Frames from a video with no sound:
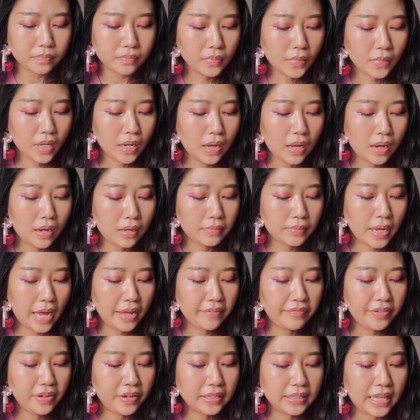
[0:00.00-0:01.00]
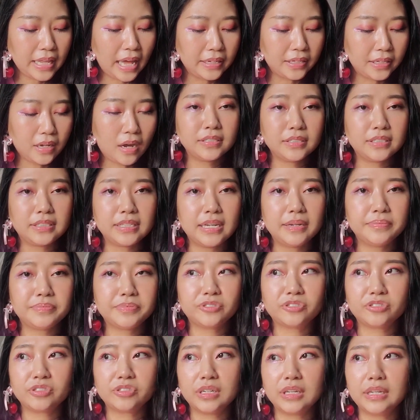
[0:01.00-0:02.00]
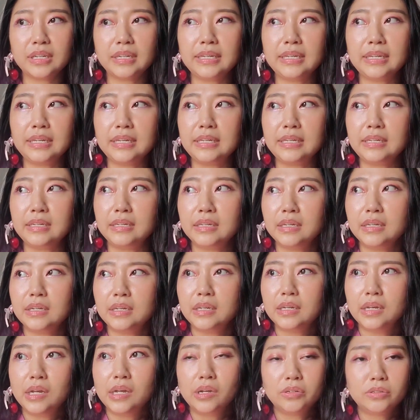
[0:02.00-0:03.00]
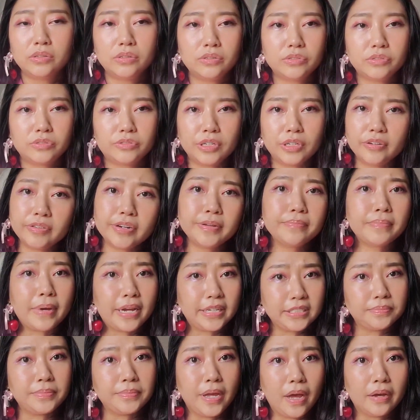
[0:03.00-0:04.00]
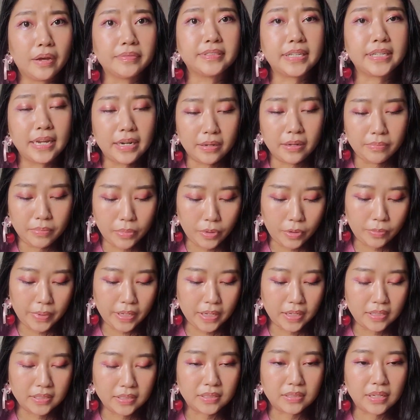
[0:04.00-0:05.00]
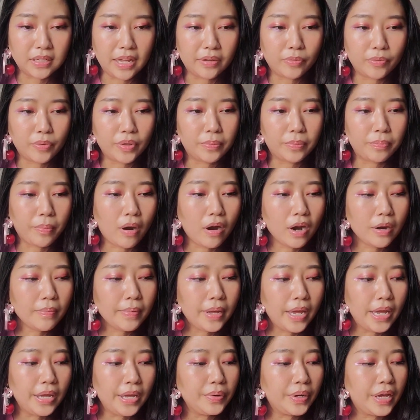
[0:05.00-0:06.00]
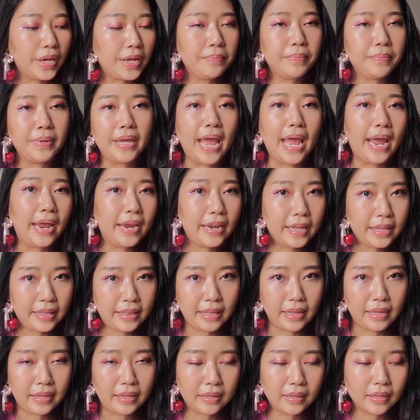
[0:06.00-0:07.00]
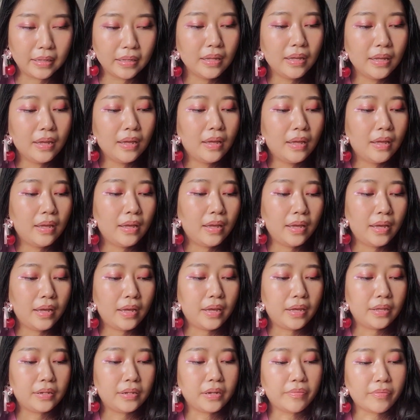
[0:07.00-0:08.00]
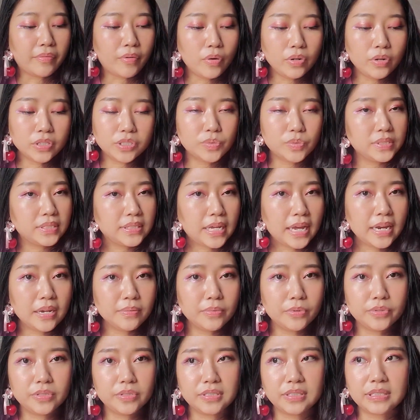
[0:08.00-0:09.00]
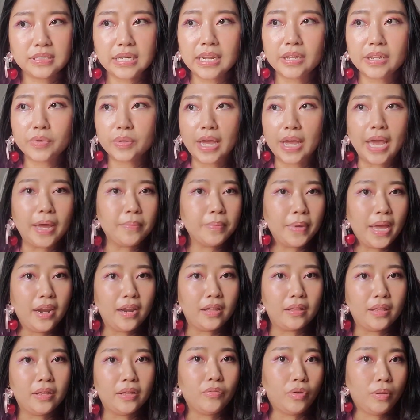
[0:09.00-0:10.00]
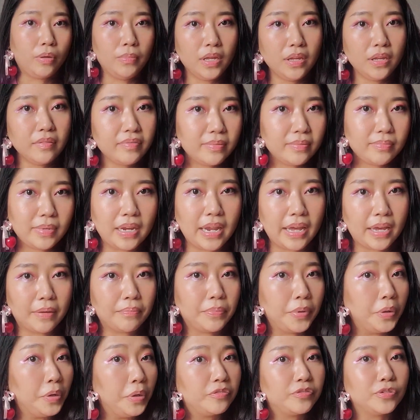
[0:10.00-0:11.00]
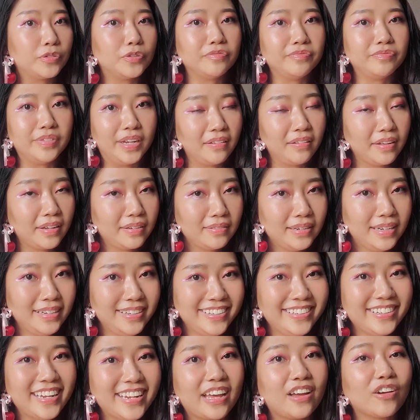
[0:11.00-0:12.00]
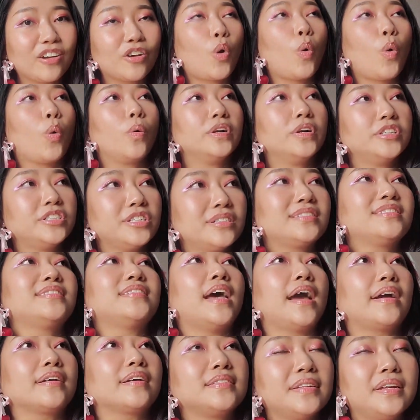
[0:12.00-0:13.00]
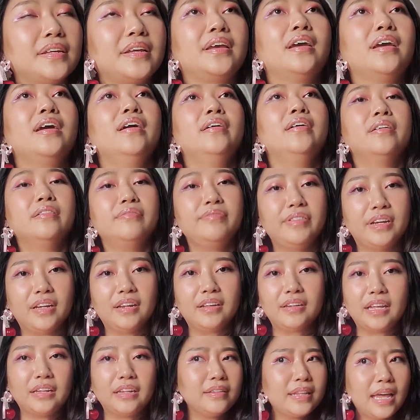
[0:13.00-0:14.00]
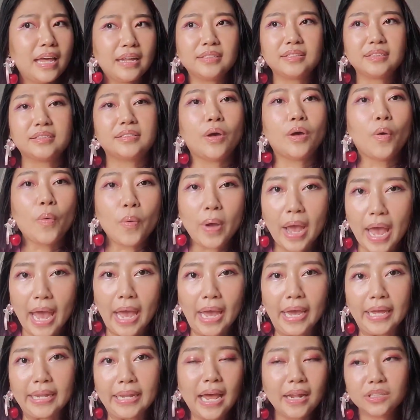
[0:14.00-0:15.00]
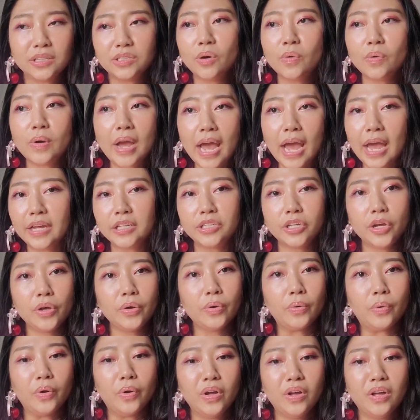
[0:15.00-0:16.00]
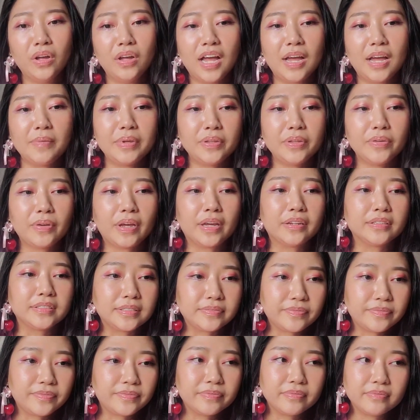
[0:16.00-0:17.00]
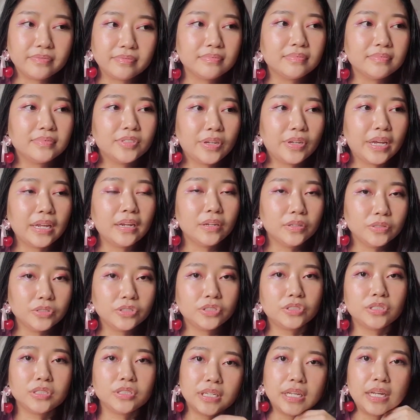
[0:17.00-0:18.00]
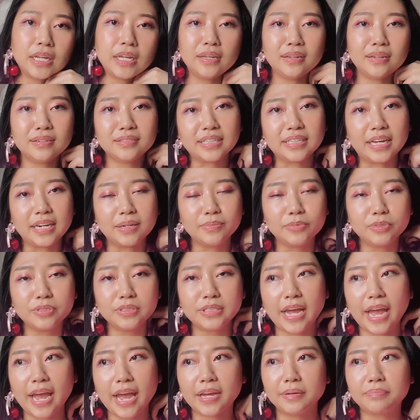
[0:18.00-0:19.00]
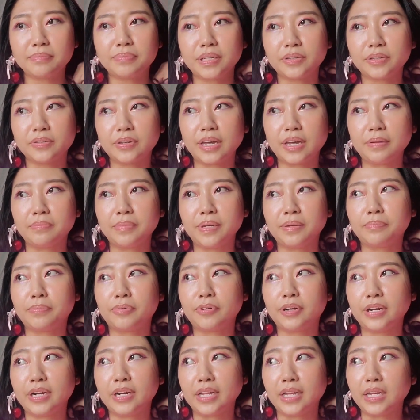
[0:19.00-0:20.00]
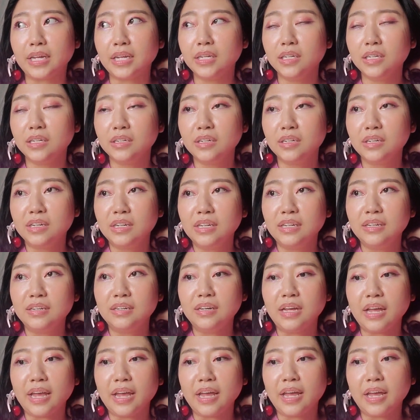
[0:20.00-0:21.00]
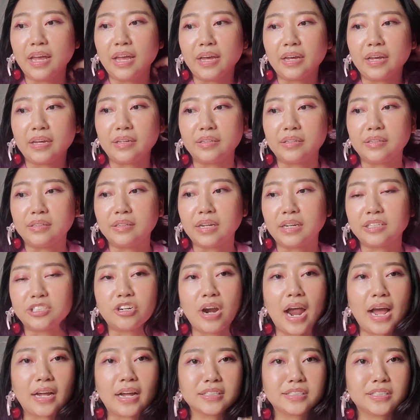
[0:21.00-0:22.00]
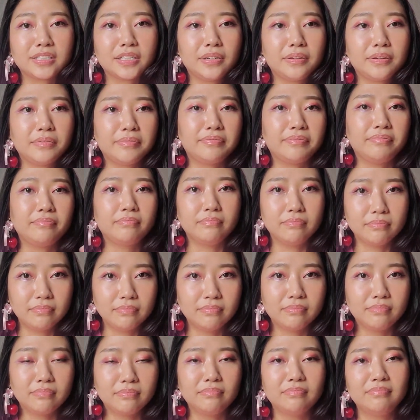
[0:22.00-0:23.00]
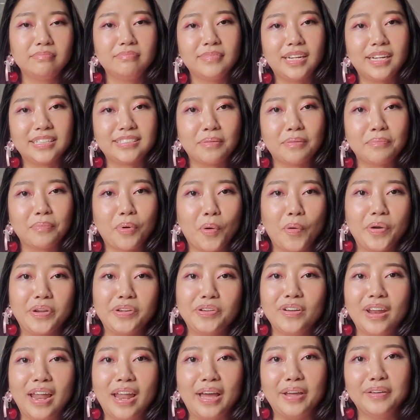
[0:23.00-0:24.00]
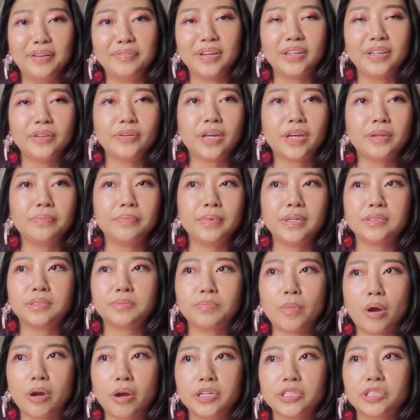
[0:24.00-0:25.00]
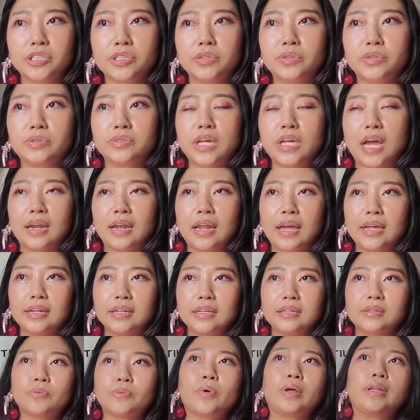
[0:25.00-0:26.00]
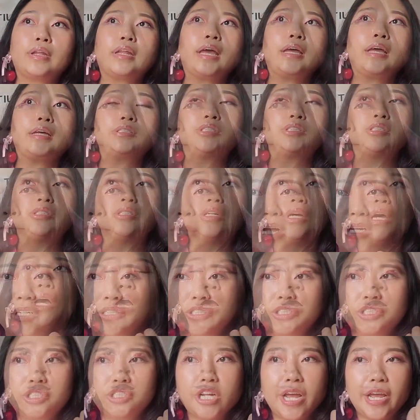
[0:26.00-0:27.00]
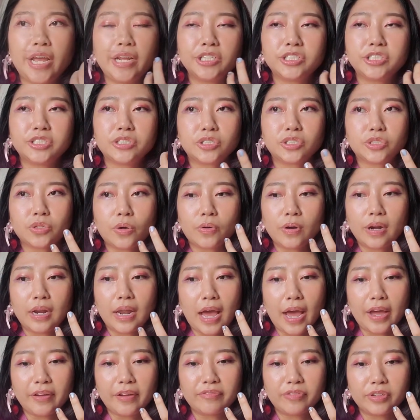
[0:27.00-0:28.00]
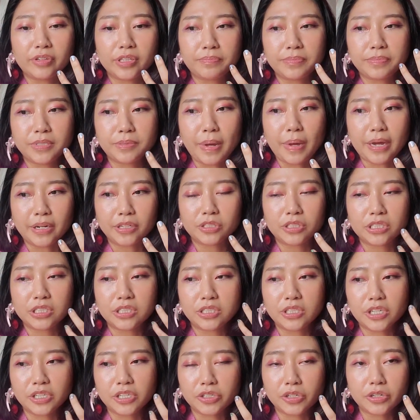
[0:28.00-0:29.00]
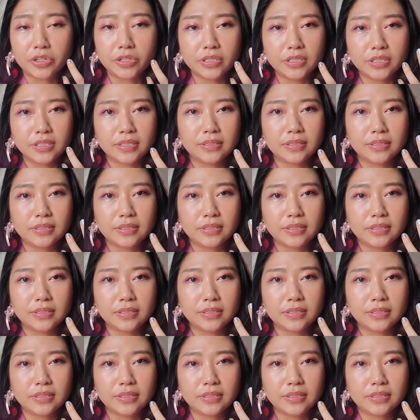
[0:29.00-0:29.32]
I feel that concept really reminds me of Sailor Moon, because like with Barbie you can be anything. And of course, with Sailor Moon, you see that you can be anything. You can even be like a beautiful villain, like a gorgeous, sexy villain, and that's okay. That's okay too. I mean, you can lose to the Sailor Moon gang, but you can be pretty and attractive at some point in your life, and you can be smart too. I like it when they changed the storyline for the Spectre sisters.